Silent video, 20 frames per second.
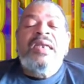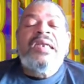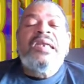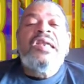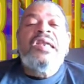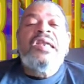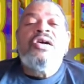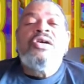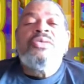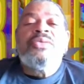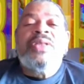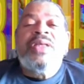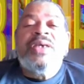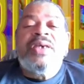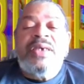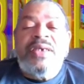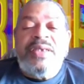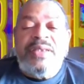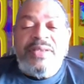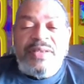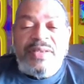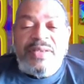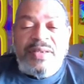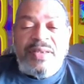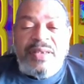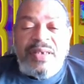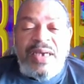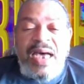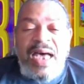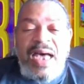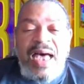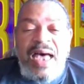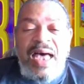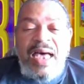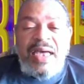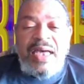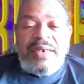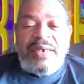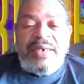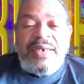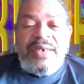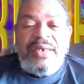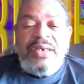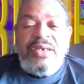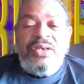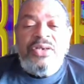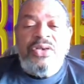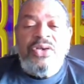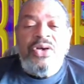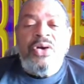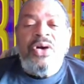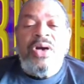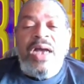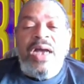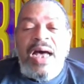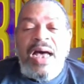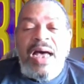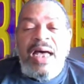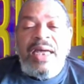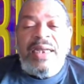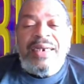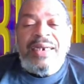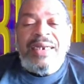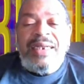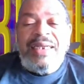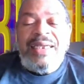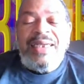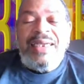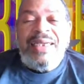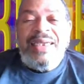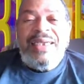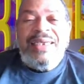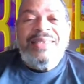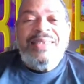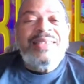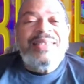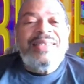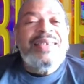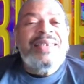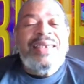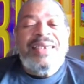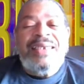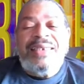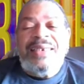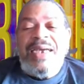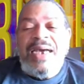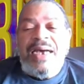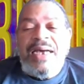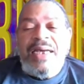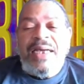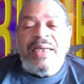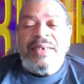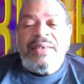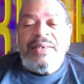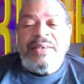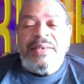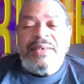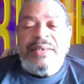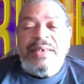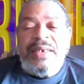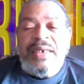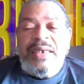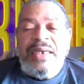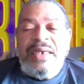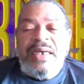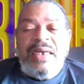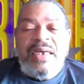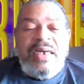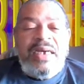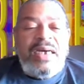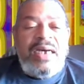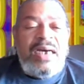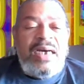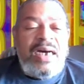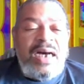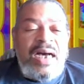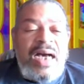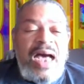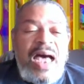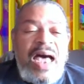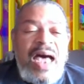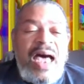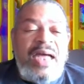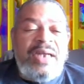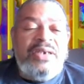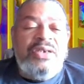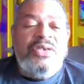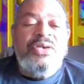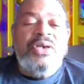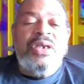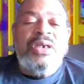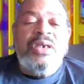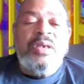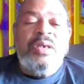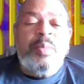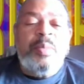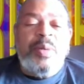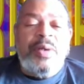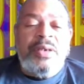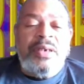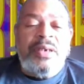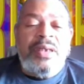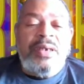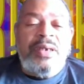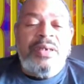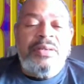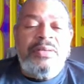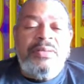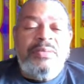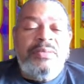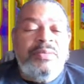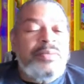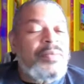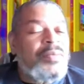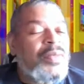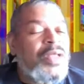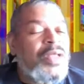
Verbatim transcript: Know this God, your God, is indeed God, a God you can depend on.